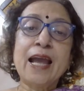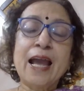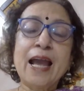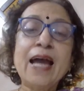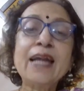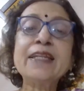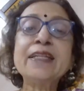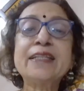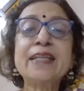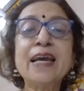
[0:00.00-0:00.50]

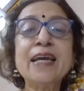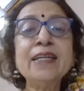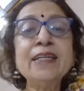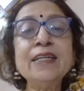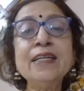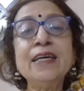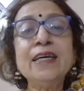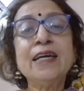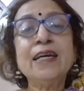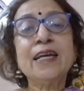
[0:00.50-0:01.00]
and then
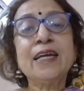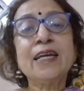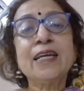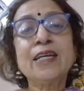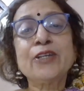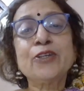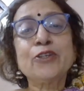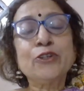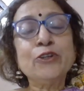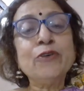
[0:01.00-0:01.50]

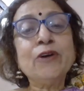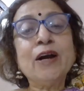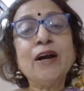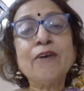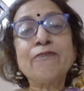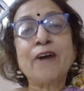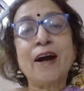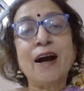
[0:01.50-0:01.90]
you have